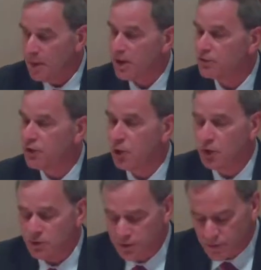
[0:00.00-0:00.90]
We are
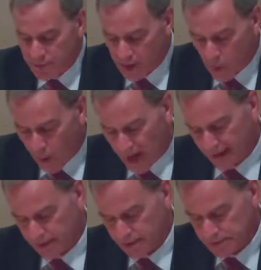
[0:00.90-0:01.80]
told to be
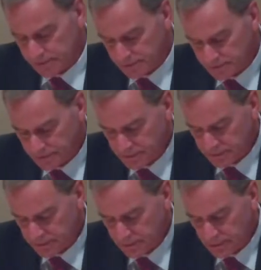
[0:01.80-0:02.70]
quiet,
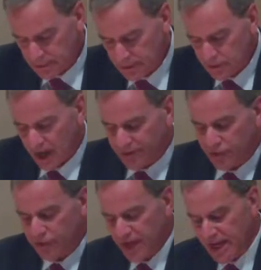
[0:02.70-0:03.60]

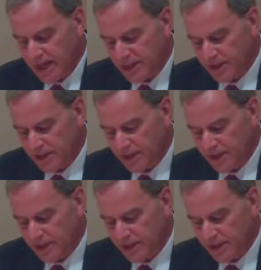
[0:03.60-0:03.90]
not to say